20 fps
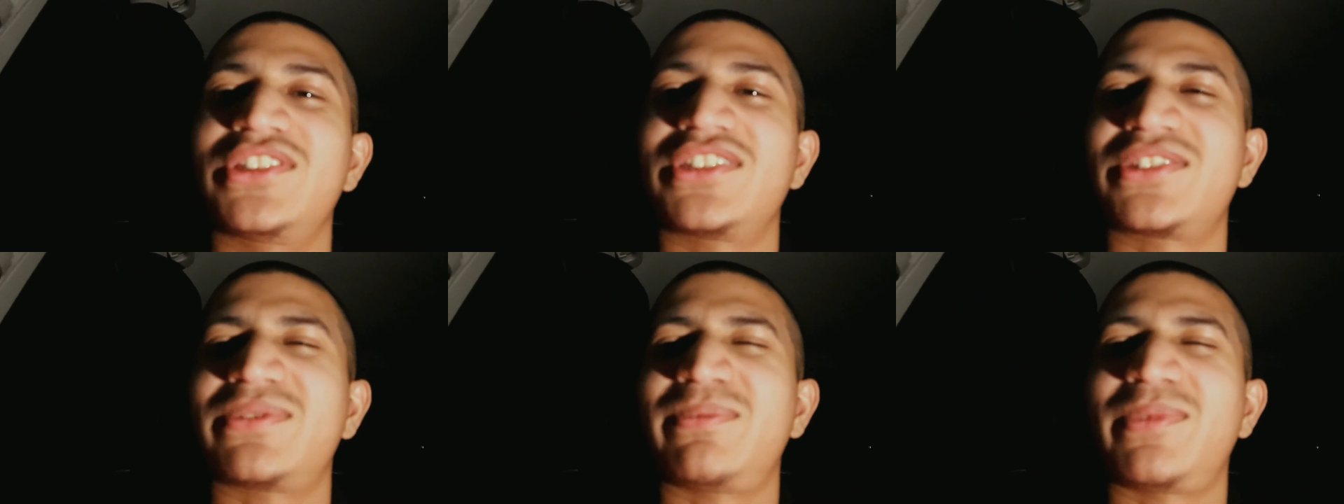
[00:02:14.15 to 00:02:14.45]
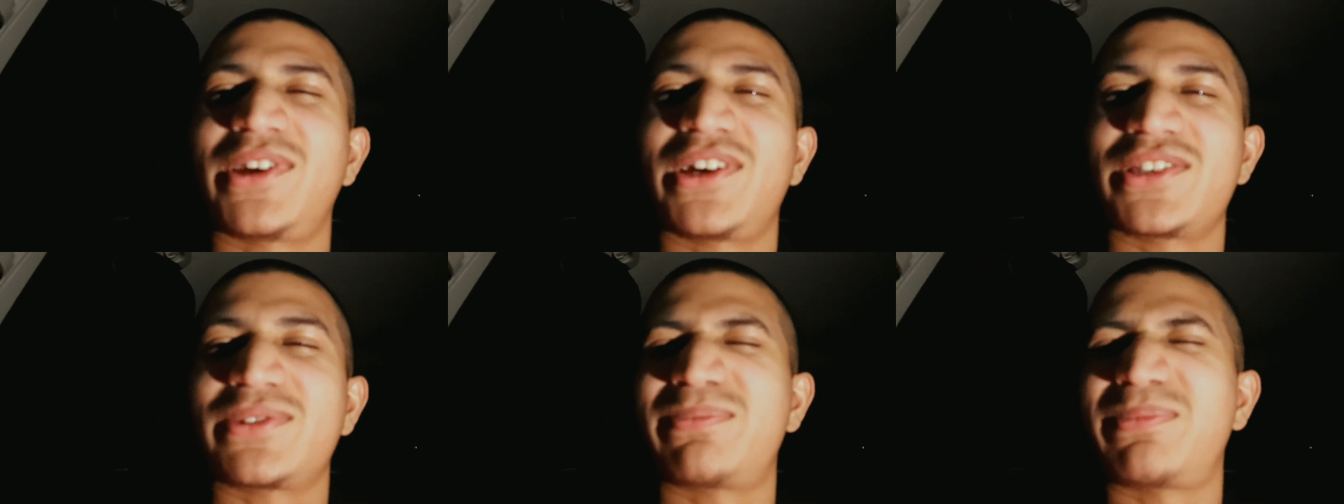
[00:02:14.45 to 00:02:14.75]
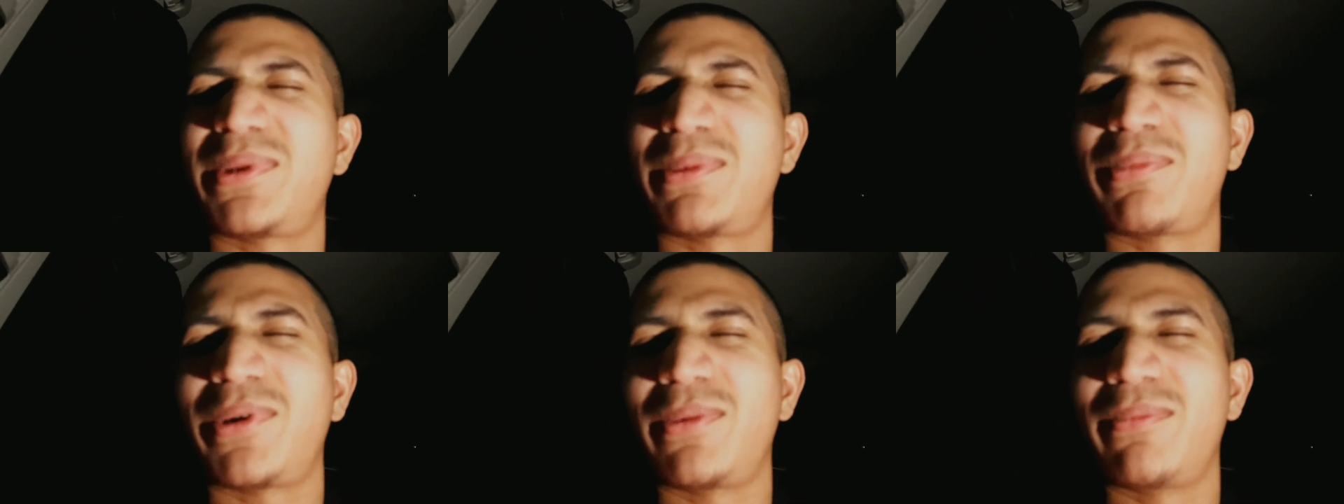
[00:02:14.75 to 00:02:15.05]
because
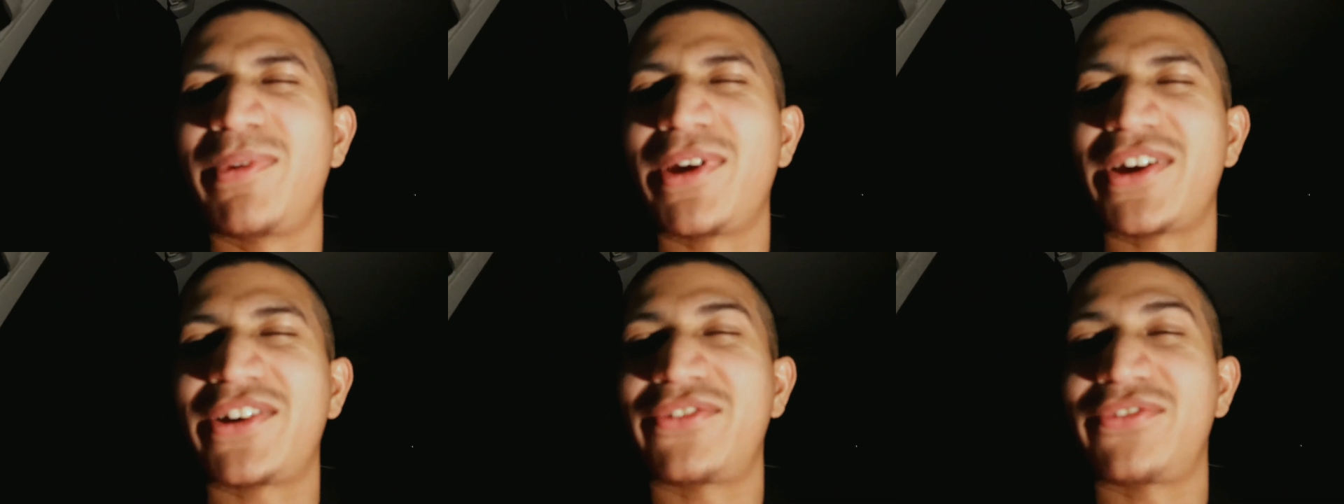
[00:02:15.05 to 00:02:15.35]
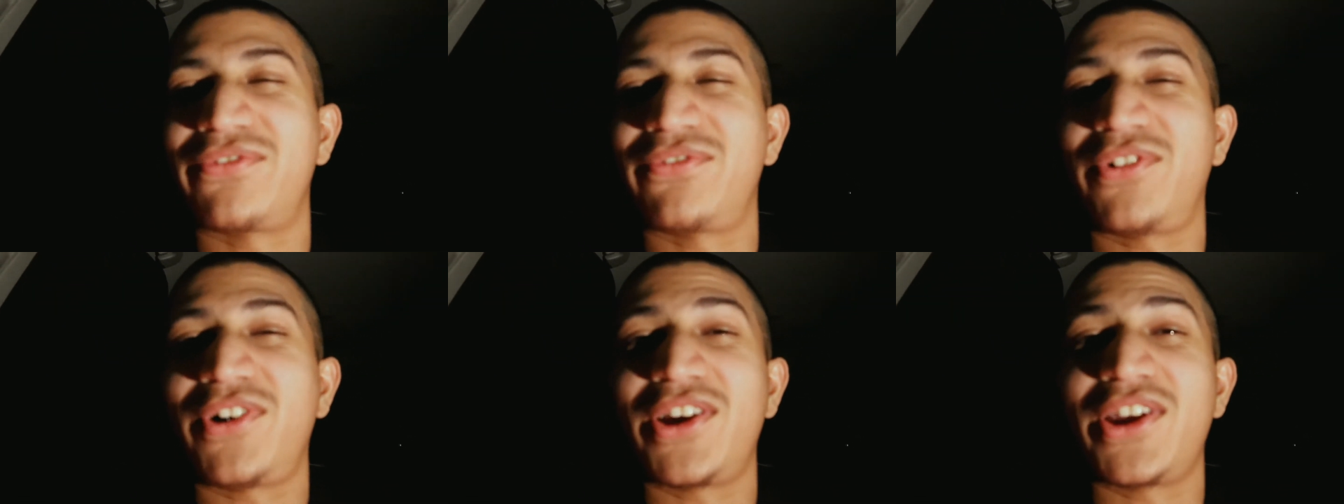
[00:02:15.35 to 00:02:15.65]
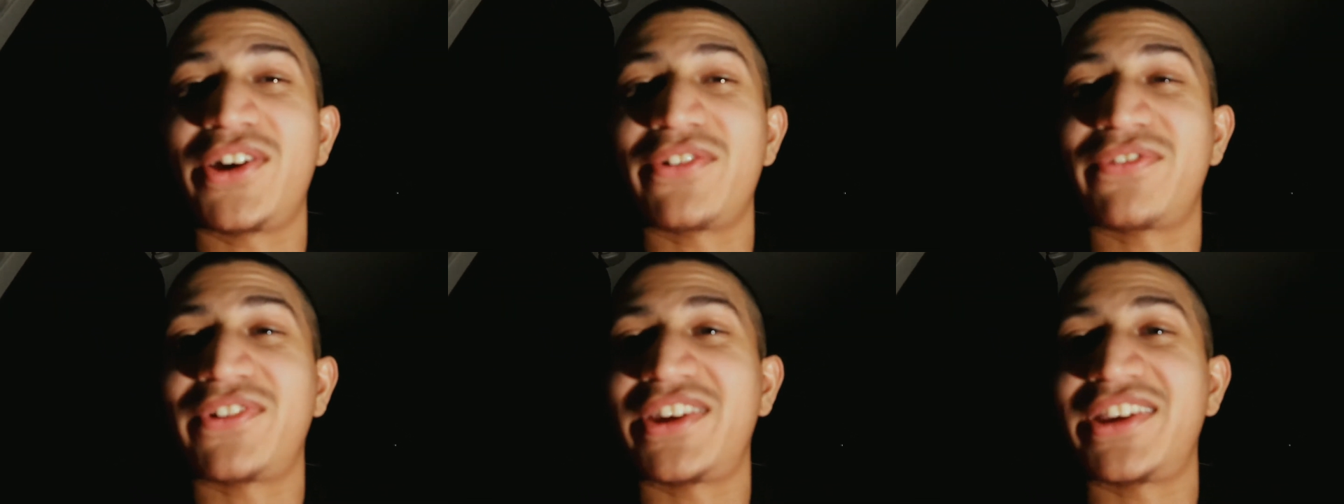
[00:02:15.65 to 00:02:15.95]
people make fun
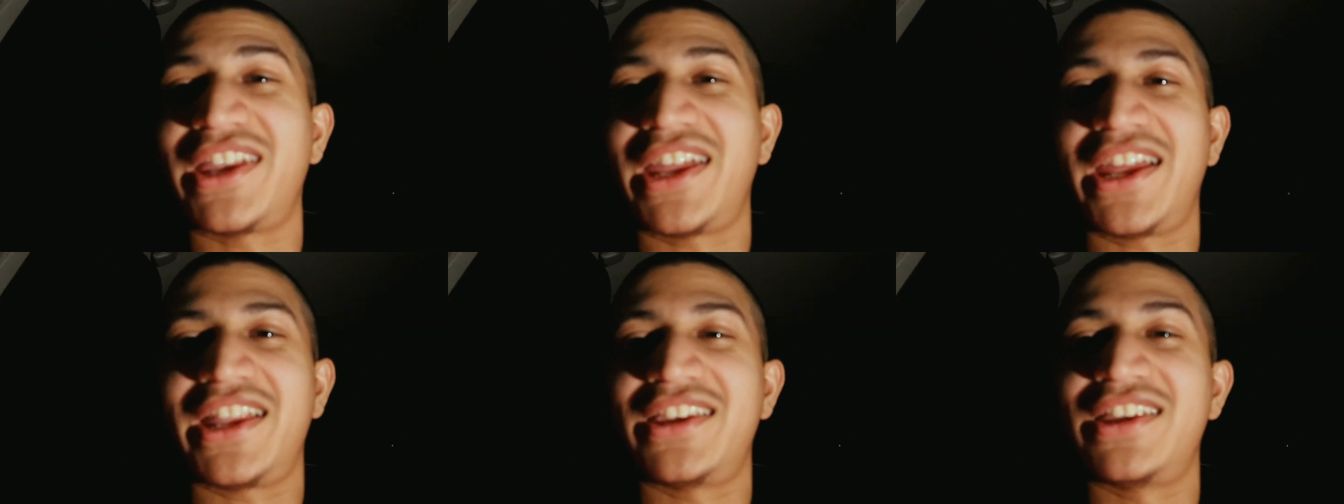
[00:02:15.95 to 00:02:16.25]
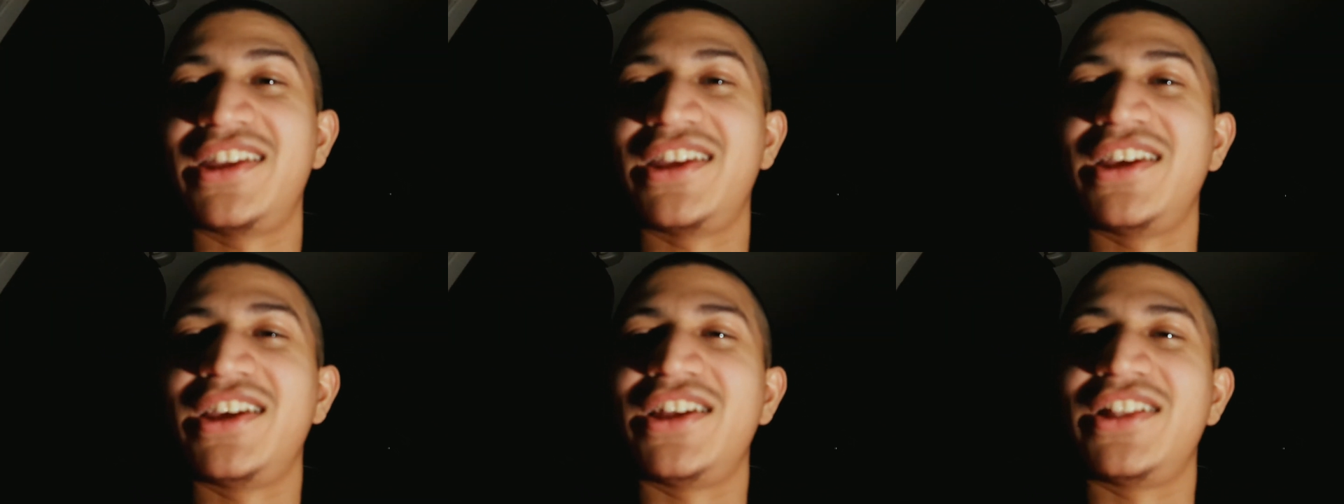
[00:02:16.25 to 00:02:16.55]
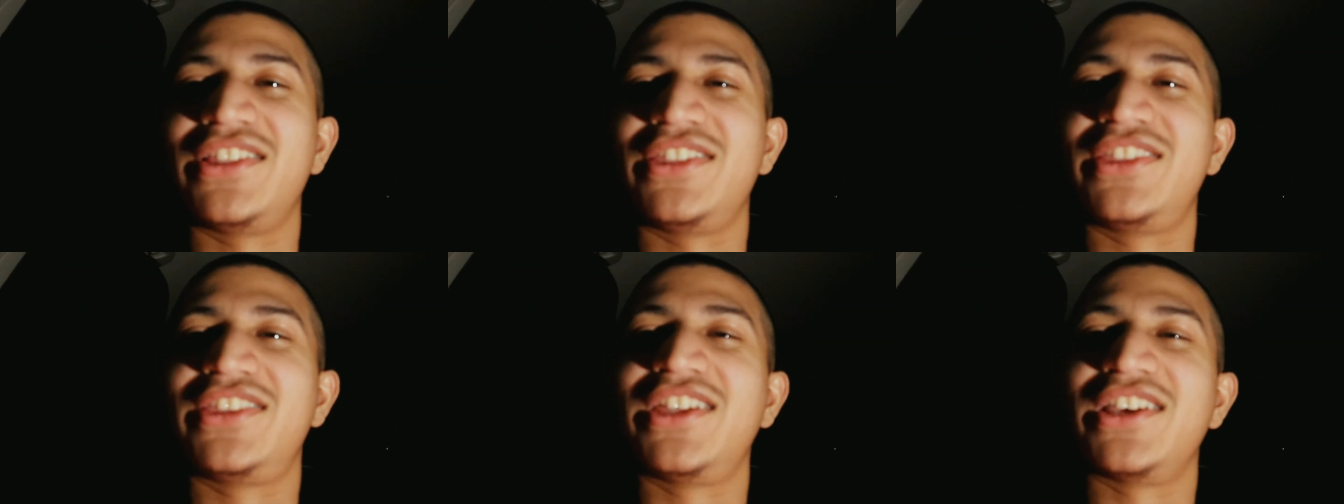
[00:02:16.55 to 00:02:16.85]
of it and
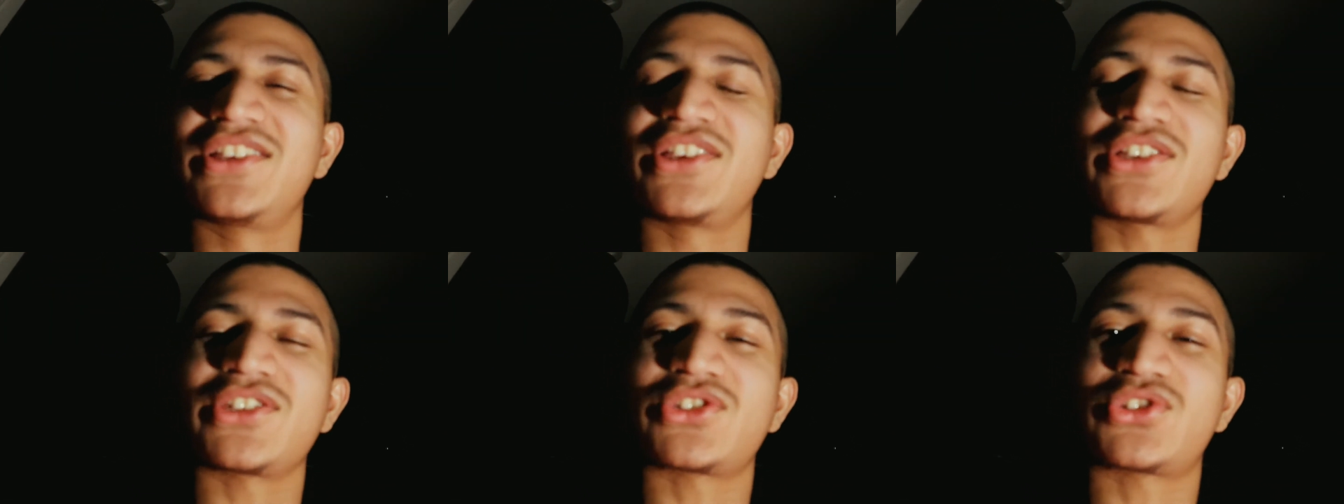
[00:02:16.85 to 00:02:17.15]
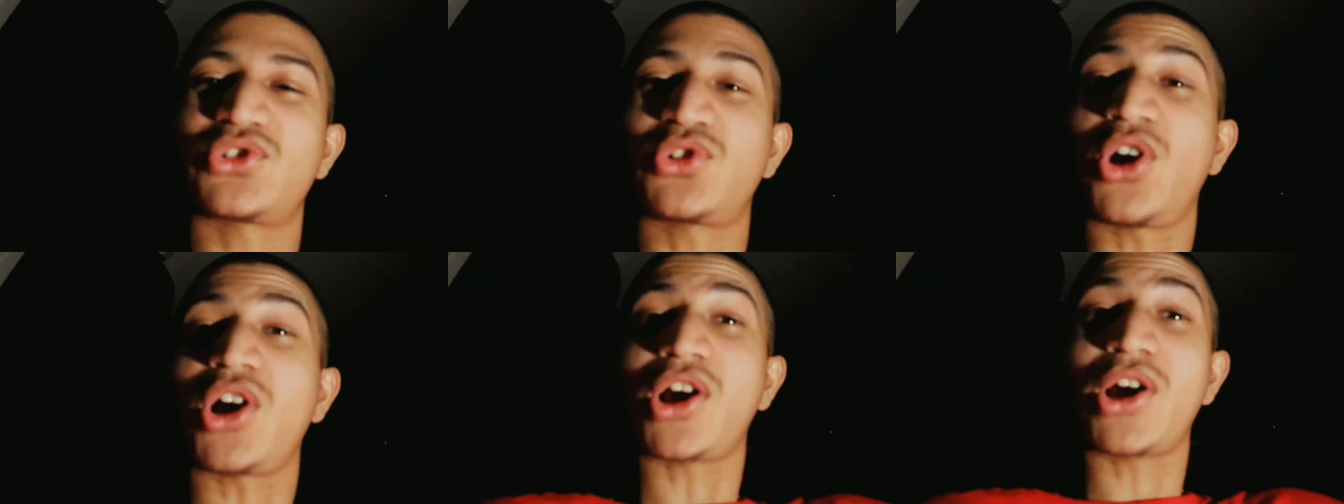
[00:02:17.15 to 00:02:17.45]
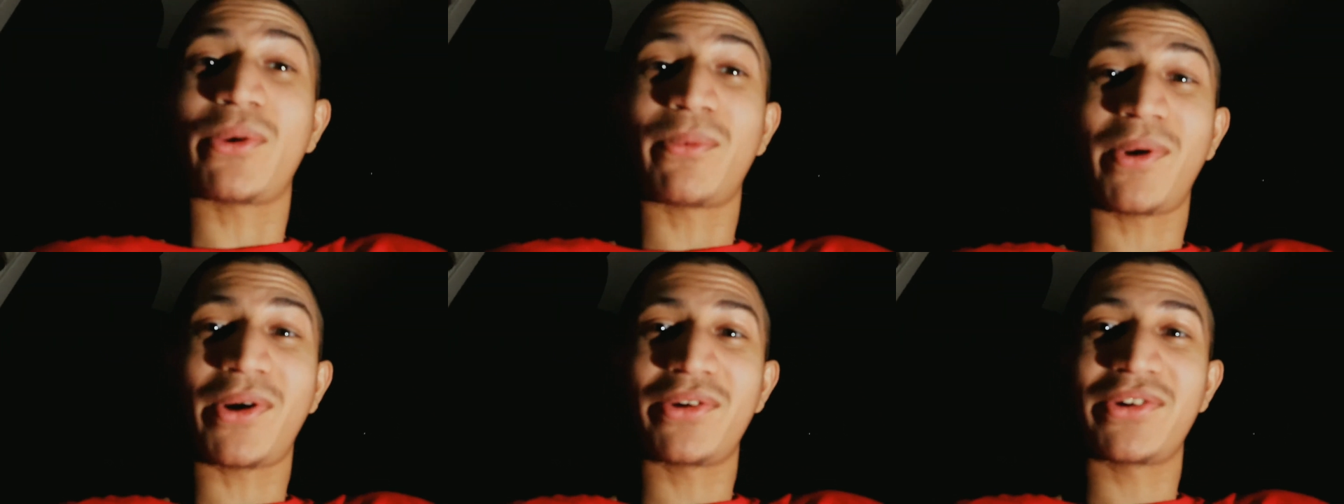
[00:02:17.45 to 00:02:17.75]
they just talk
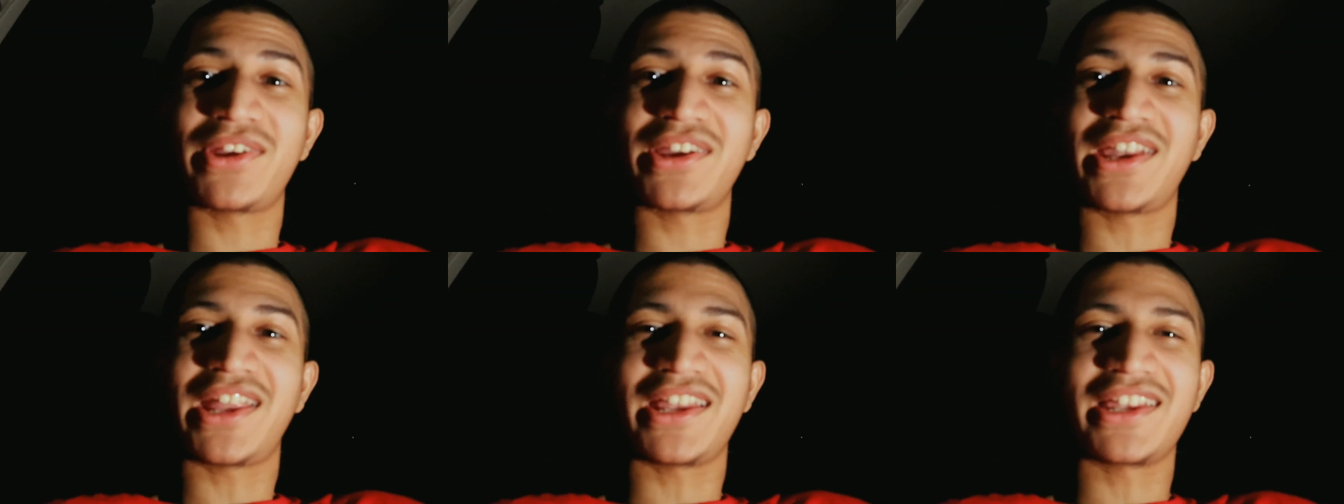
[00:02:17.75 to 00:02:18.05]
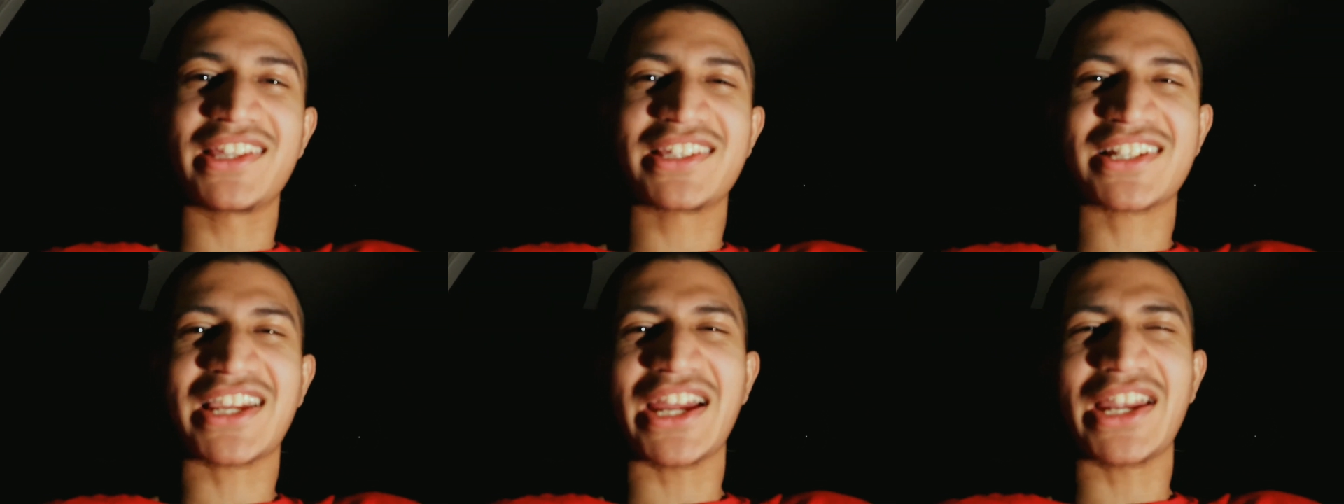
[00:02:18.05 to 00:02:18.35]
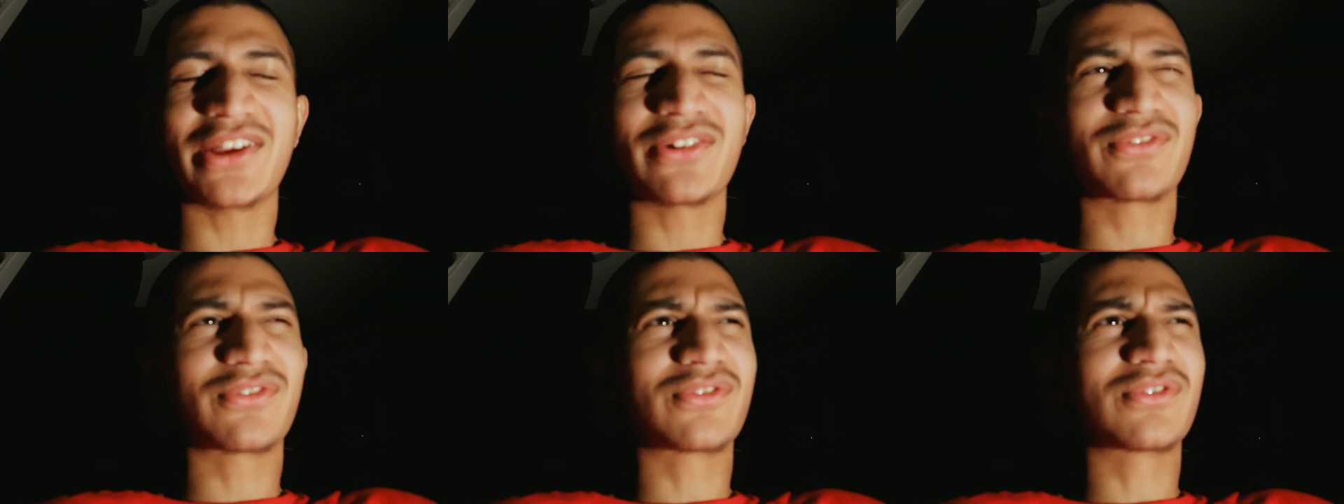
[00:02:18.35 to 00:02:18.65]
about it and it's kind
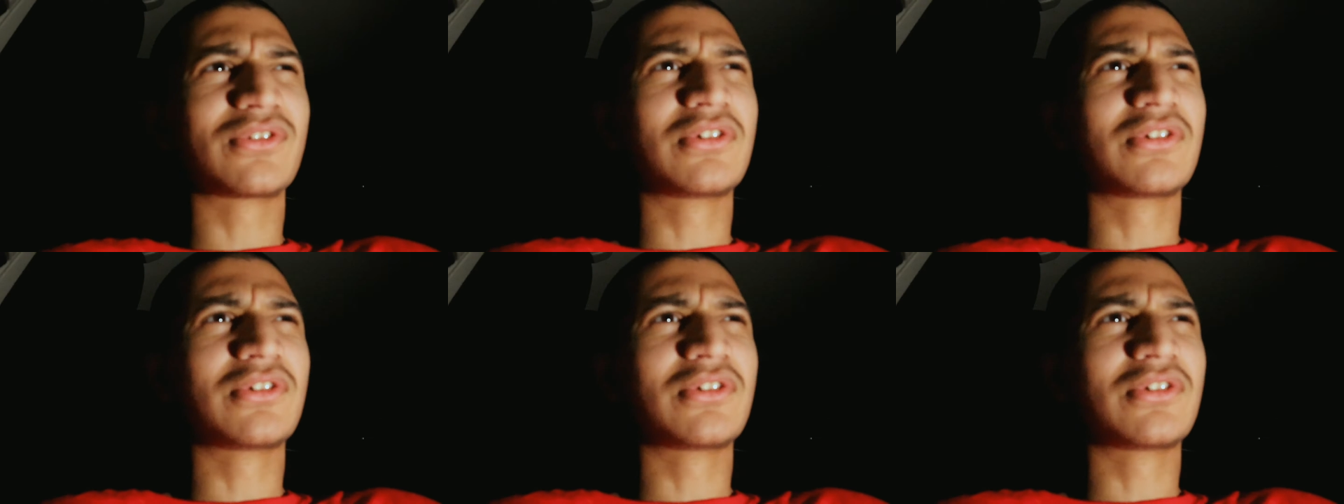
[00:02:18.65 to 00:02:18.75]
of